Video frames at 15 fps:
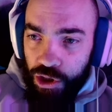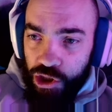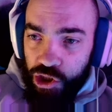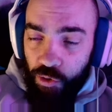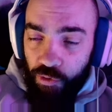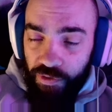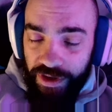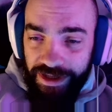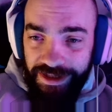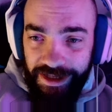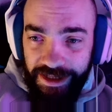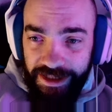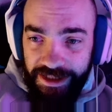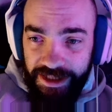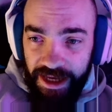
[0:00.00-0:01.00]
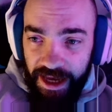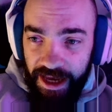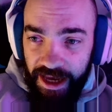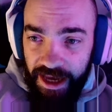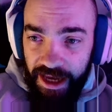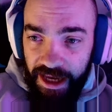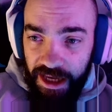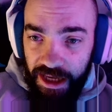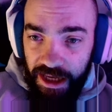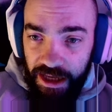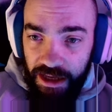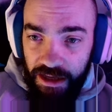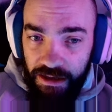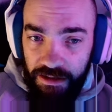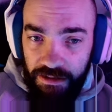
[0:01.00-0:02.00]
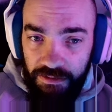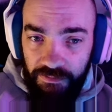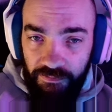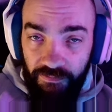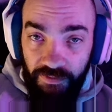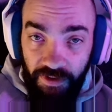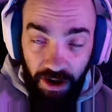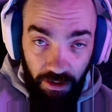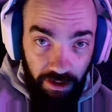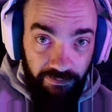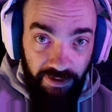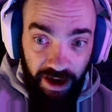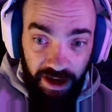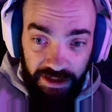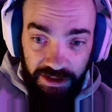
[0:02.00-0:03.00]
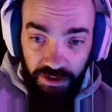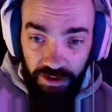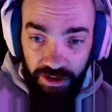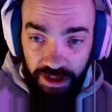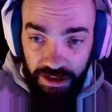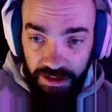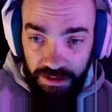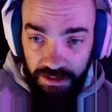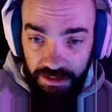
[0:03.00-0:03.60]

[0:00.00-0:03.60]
So this is a very fast circuit.